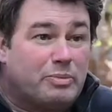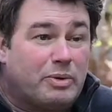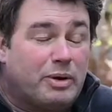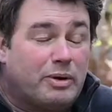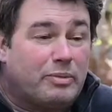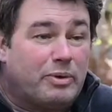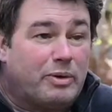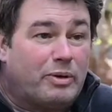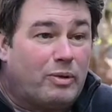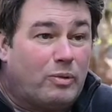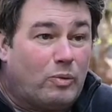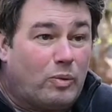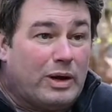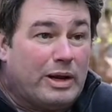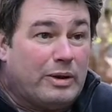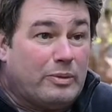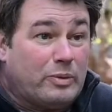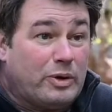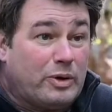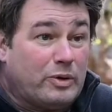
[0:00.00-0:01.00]
by
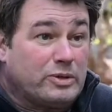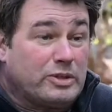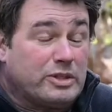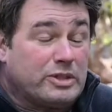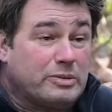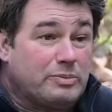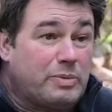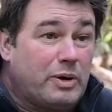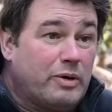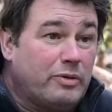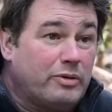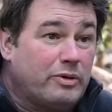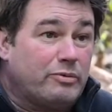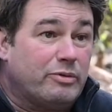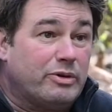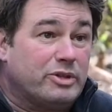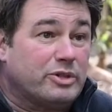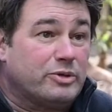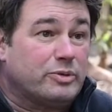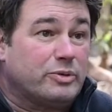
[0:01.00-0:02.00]
William Wilkes as a part of the
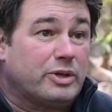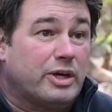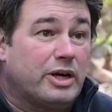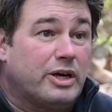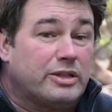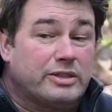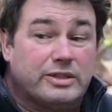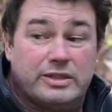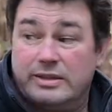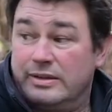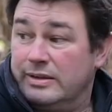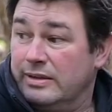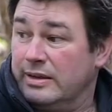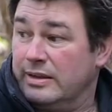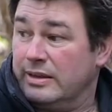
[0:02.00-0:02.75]
original garden.